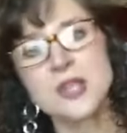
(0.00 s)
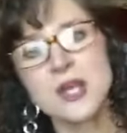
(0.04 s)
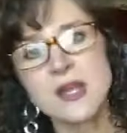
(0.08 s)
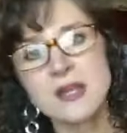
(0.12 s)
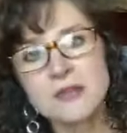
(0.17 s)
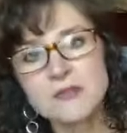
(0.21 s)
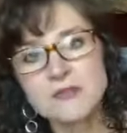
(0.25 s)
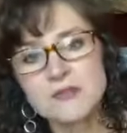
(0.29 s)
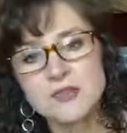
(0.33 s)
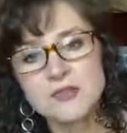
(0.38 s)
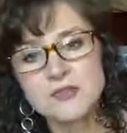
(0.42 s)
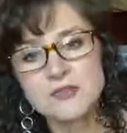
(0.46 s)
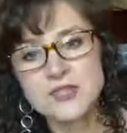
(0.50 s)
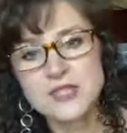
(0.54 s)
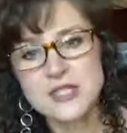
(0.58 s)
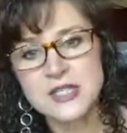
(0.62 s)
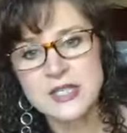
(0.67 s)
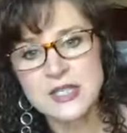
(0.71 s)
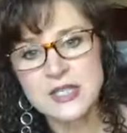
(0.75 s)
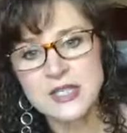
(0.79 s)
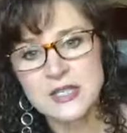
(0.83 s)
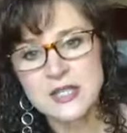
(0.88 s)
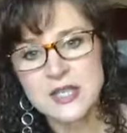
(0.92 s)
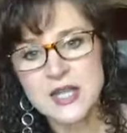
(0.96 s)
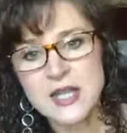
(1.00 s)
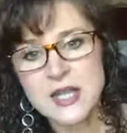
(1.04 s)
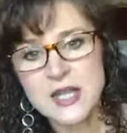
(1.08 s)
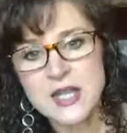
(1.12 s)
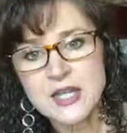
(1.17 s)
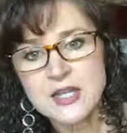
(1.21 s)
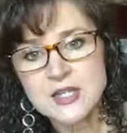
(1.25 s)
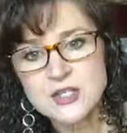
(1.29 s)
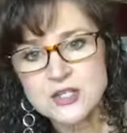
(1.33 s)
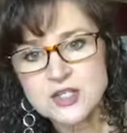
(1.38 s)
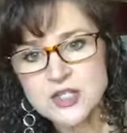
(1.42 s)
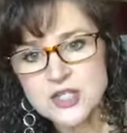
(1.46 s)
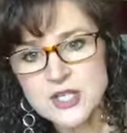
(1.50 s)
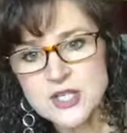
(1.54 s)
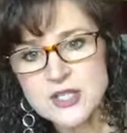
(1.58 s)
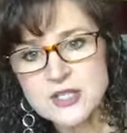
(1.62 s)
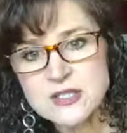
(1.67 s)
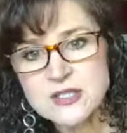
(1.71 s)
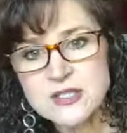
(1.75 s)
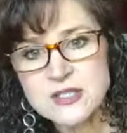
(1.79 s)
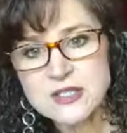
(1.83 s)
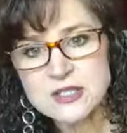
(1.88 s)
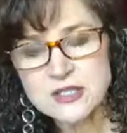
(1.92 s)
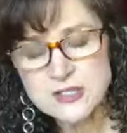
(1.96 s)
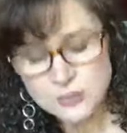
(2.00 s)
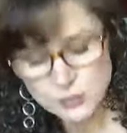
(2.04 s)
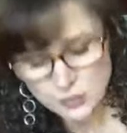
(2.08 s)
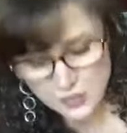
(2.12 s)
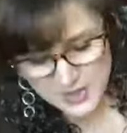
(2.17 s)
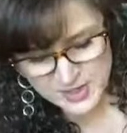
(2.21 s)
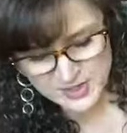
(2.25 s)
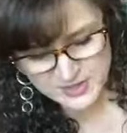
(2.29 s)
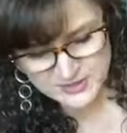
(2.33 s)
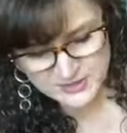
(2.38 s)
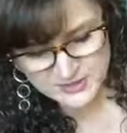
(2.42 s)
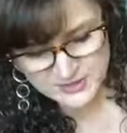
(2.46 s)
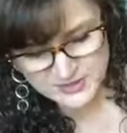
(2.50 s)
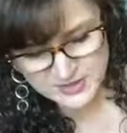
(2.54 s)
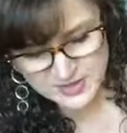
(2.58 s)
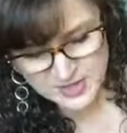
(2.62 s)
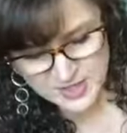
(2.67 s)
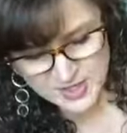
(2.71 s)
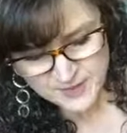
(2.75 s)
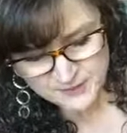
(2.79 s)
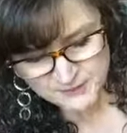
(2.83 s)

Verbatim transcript: John 15, Jesus was,